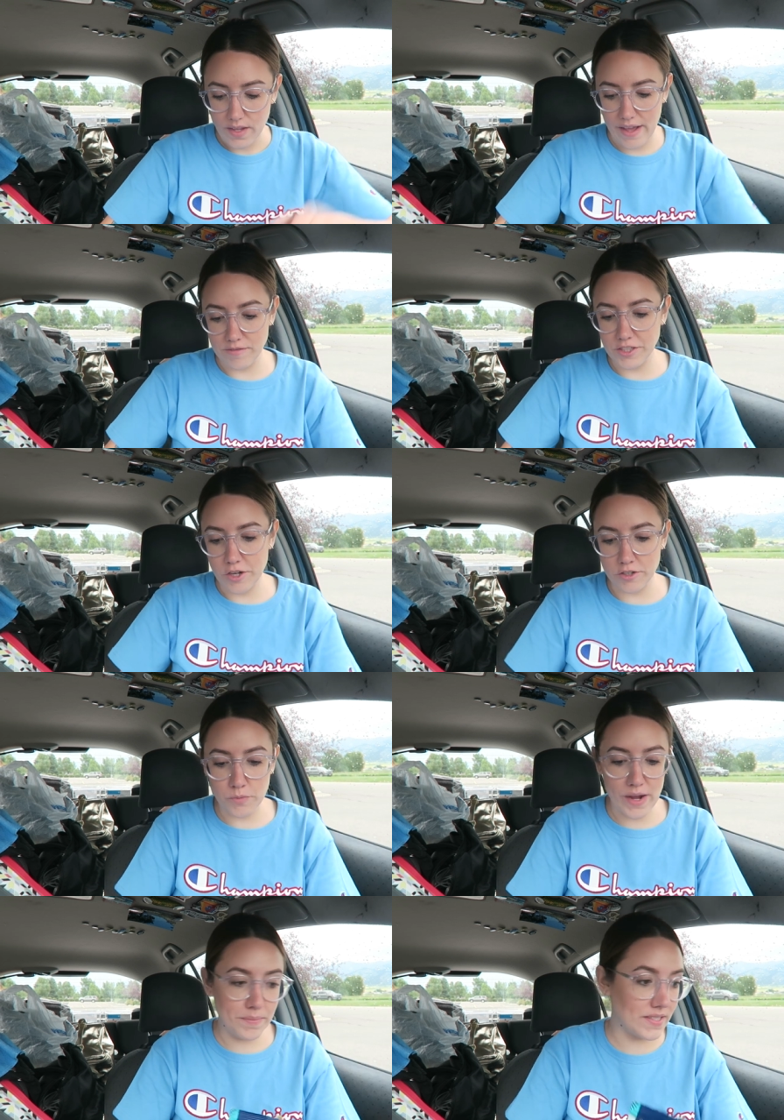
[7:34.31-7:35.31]
I have
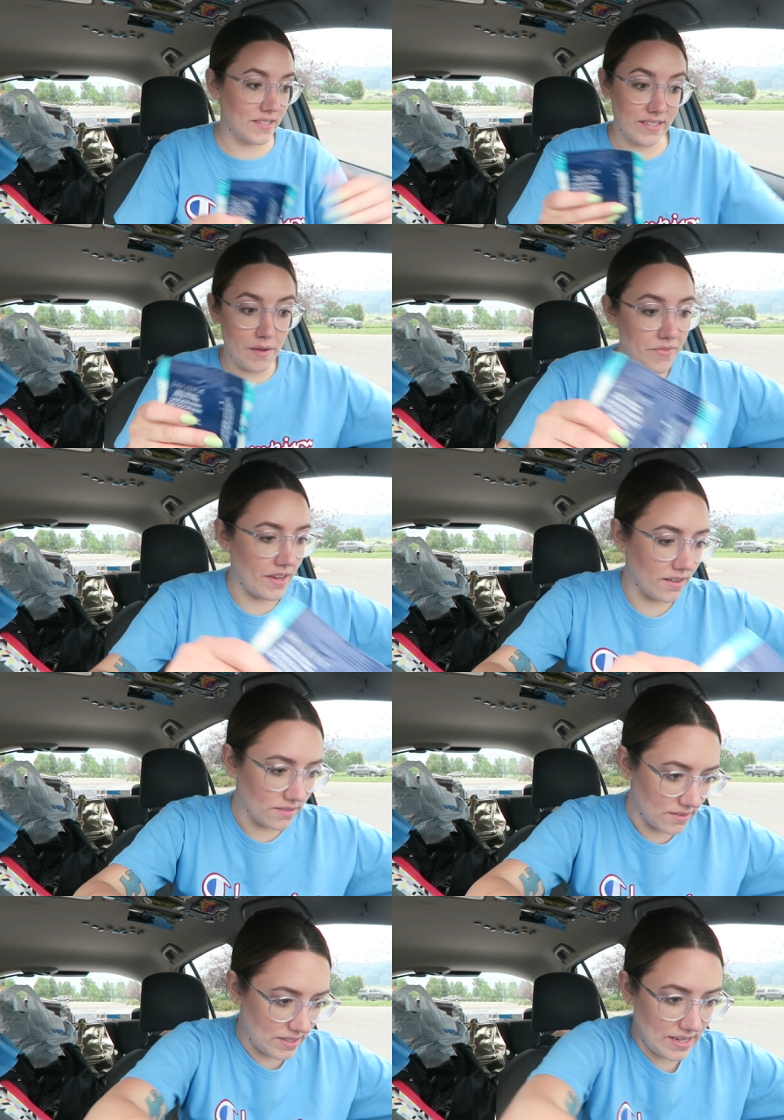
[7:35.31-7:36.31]
deodorant wipes, same thing,
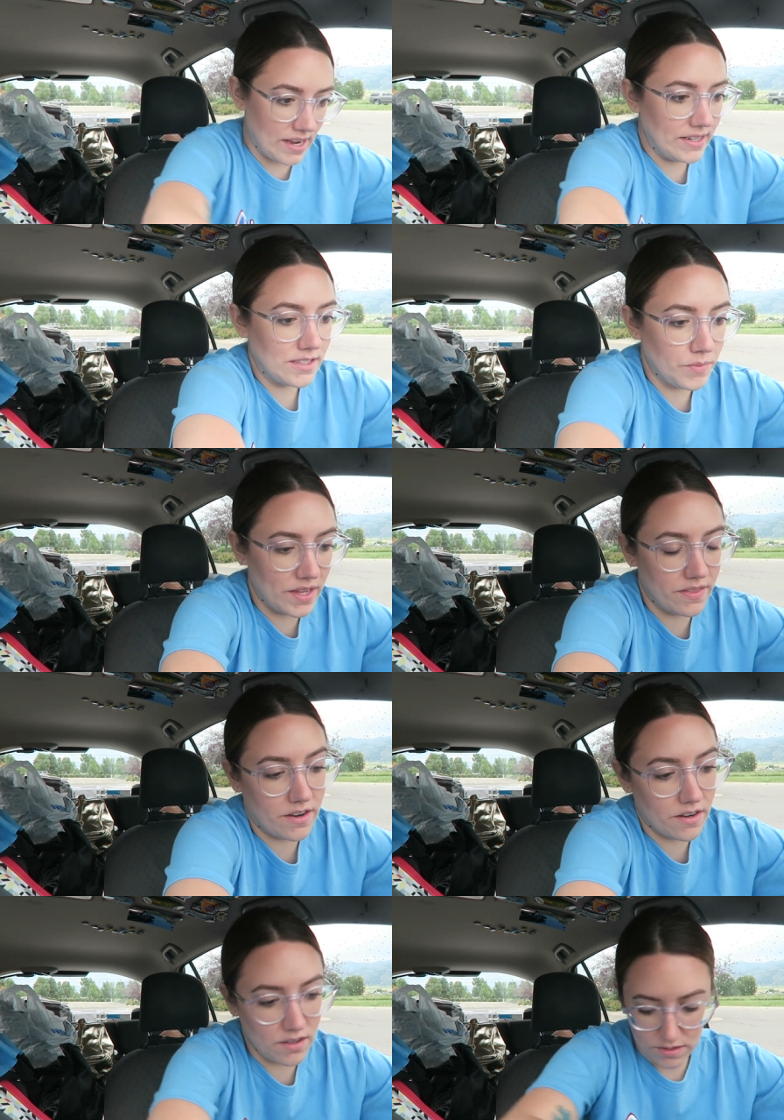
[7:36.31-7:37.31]
does not need to be in
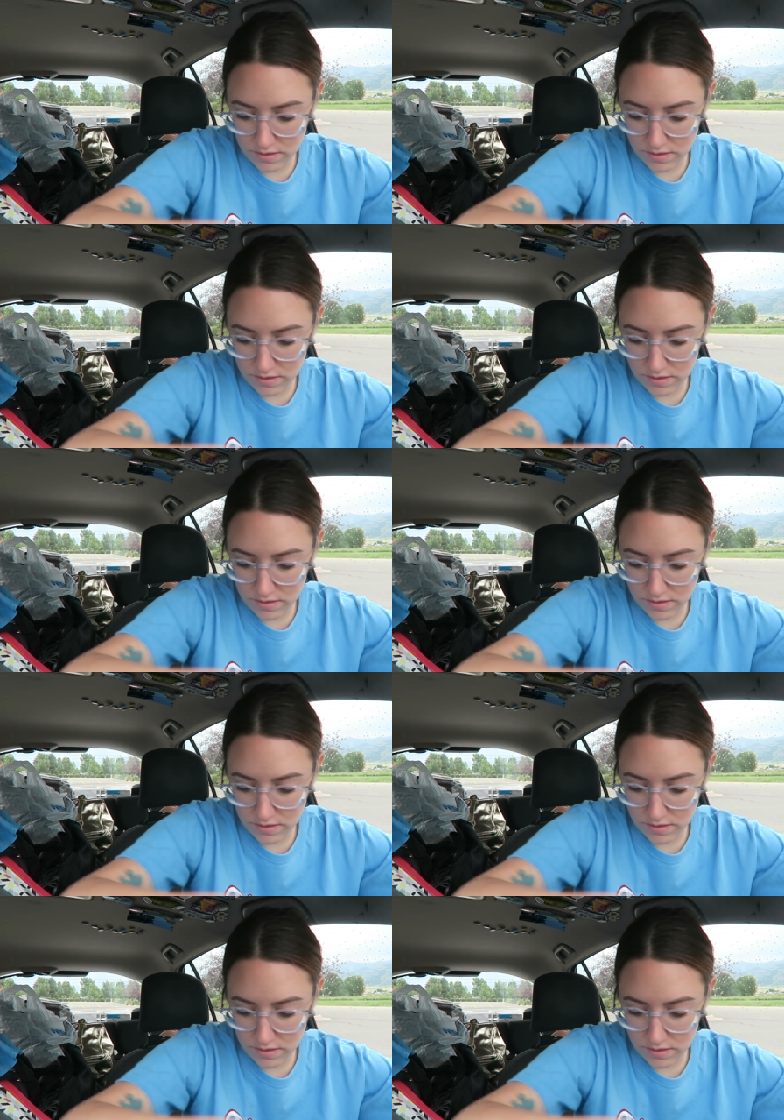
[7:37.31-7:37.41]
there.